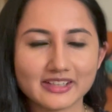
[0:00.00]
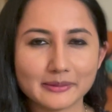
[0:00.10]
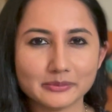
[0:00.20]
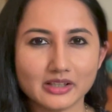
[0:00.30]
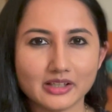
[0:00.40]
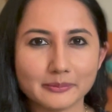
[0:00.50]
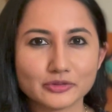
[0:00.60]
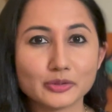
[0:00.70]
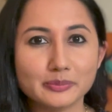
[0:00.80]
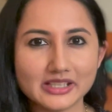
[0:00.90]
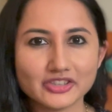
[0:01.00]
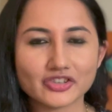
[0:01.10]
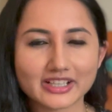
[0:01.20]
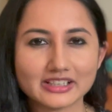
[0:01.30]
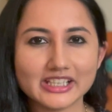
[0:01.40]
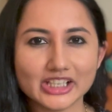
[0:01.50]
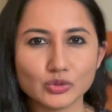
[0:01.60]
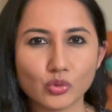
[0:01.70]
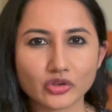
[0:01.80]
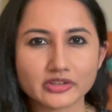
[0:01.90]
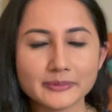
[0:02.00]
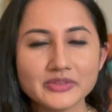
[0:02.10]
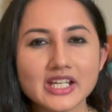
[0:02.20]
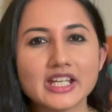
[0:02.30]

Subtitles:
them to being directly in water.